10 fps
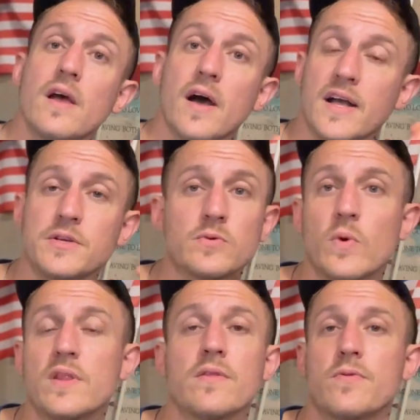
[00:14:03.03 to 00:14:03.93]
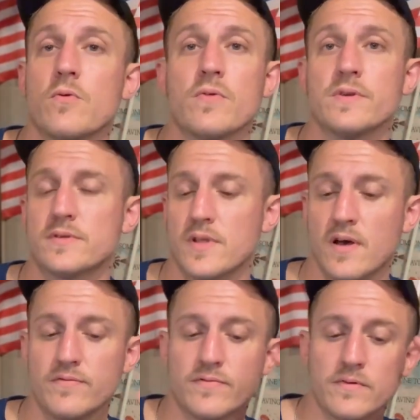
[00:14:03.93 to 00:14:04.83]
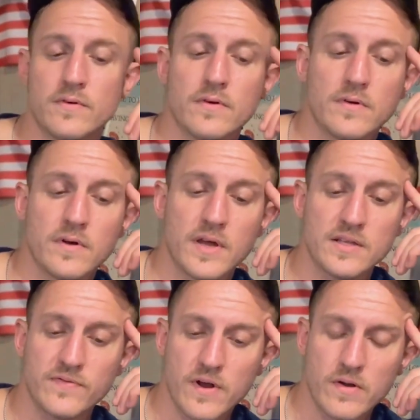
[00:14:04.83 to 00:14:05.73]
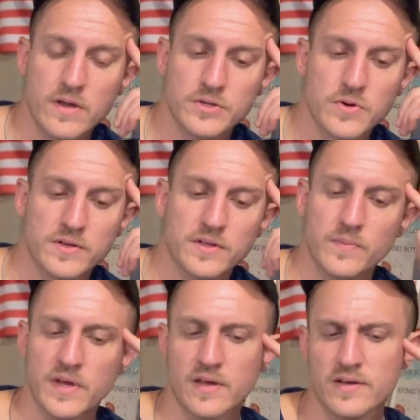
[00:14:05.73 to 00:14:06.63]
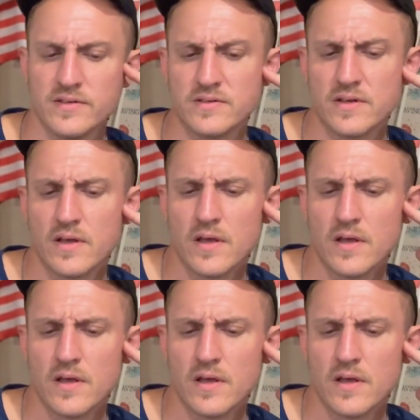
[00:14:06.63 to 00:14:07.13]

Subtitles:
I just went through this stuff. It's very interesting because